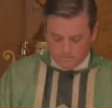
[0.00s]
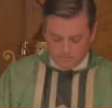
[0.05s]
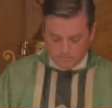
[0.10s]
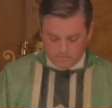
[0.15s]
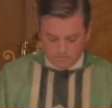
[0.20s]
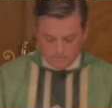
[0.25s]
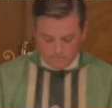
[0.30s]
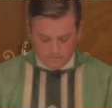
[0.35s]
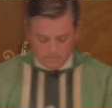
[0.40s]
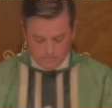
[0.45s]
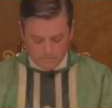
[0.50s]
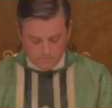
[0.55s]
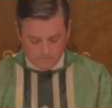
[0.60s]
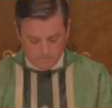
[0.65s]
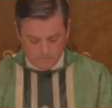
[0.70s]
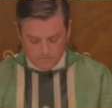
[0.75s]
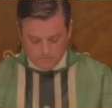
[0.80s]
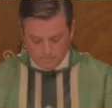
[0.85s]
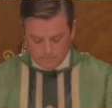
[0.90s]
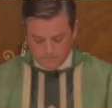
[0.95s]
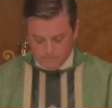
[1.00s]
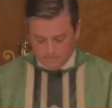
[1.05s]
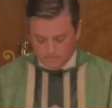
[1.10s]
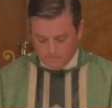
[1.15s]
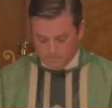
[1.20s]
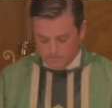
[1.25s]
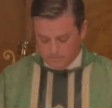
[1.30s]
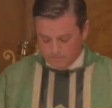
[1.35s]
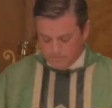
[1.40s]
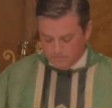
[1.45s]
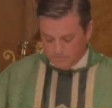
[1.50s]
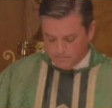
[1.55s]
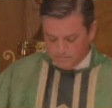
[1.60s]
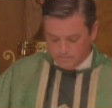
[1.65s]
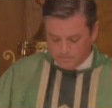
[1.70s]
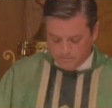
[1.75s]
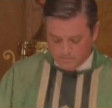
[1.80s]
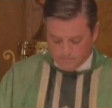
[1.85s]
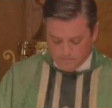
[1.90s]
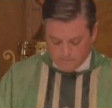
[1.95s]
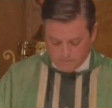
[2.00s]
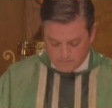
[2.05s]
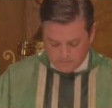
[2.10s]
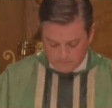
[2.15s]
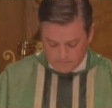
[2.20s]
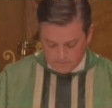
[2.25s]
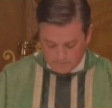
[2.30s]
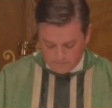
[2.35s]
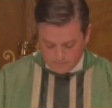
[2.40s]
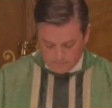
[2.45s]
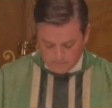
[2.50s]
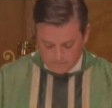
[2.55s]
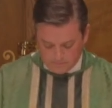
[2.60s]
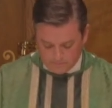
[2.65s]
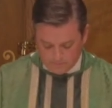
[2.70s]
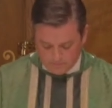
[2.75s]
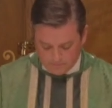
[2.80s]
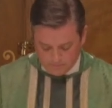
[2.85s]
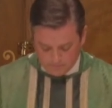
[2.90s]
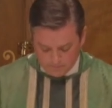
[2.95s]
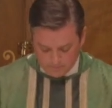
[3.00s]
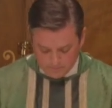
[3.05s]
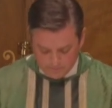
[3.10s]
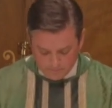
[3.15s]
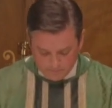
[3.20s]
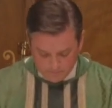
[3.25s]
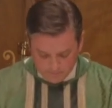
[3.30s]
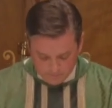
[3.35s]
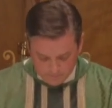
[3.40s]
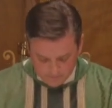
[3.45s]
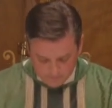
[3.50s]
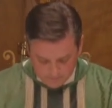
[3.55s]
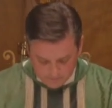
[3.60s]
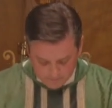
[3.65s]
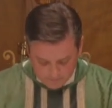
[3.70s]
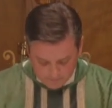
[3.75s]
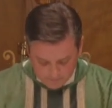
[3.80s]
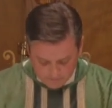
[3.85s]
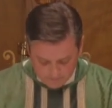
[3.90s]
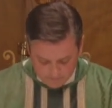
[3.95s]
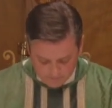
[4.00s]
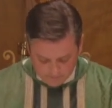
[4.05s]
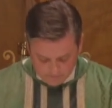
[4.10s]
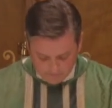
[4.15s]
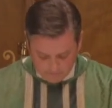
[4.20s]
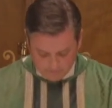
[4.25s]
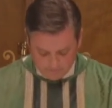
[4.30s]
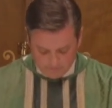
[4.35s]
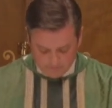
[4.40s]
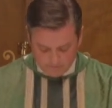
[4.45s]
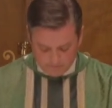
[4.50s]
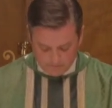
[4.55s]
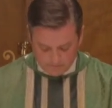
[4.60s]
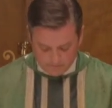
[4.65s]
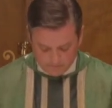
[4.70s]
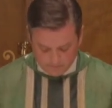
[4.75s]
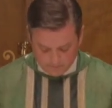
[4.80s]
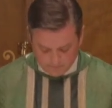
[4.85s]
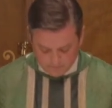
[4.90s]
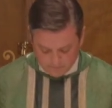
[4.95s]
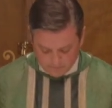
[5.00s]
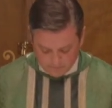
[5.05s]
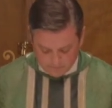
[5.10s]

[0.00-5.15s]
Nobody speaks.